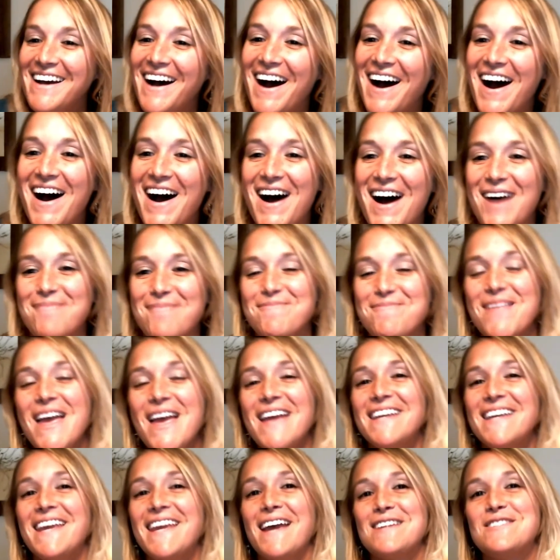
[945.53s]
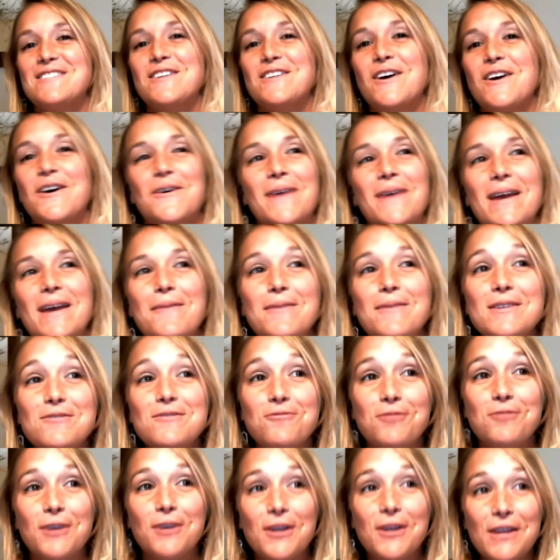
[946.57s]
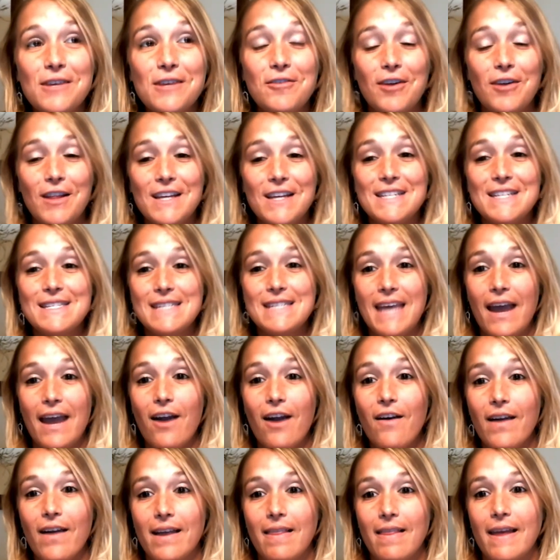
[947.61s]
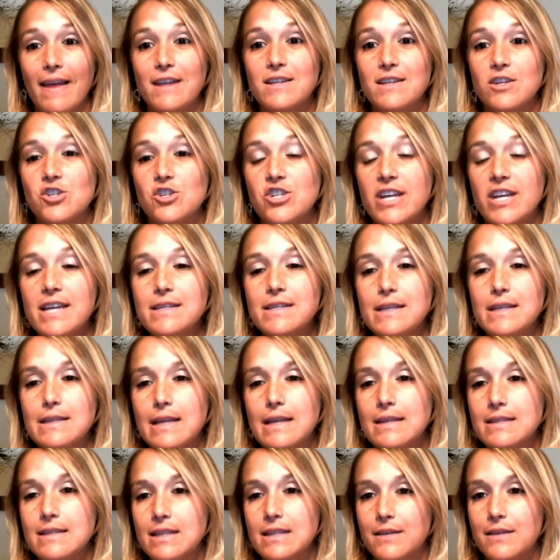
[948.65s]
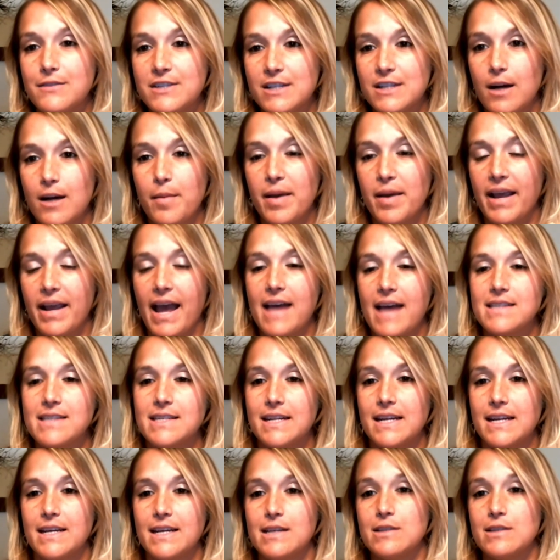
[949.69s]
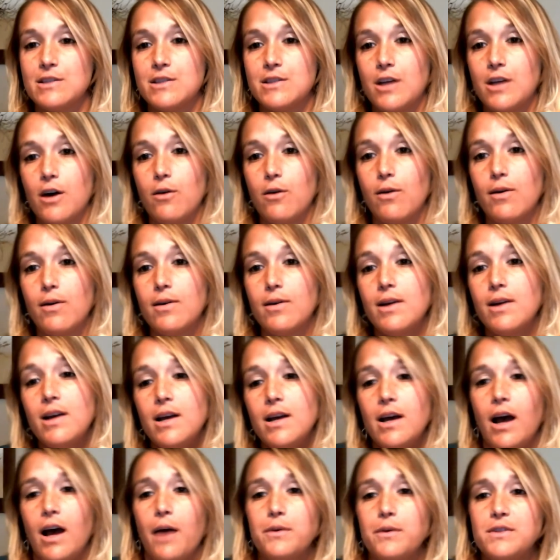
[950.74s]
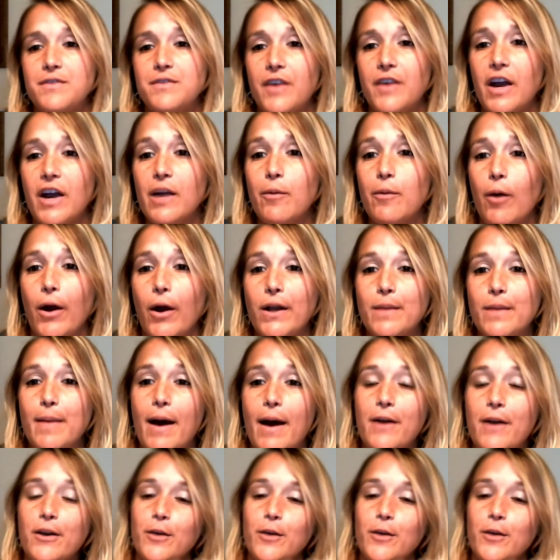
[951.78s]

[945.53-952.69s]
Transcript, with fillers: um, yeah. So it was really, really scary. Like she has a sensitive stomach as it is, so I was very worried about her,